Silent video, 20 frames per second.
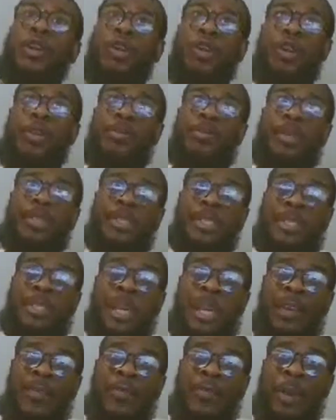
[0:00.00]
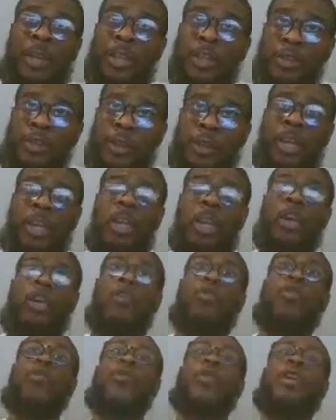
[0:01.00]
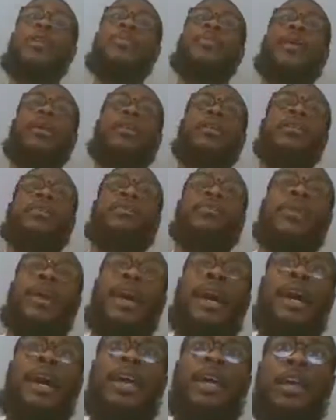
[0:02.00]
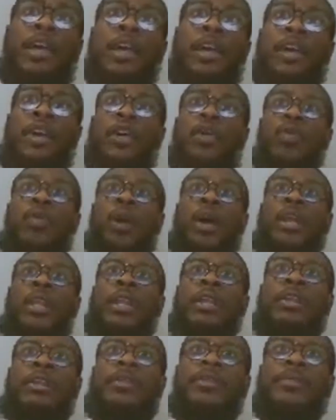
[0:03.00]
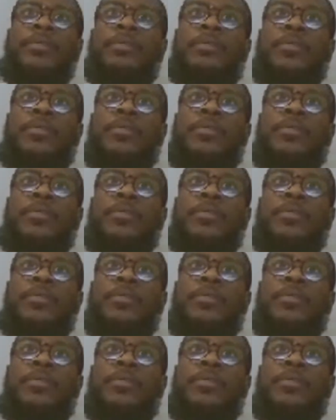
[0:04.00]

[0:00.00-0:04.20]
Gordon misses a left wing three, rebounded by Kawhi Leonard.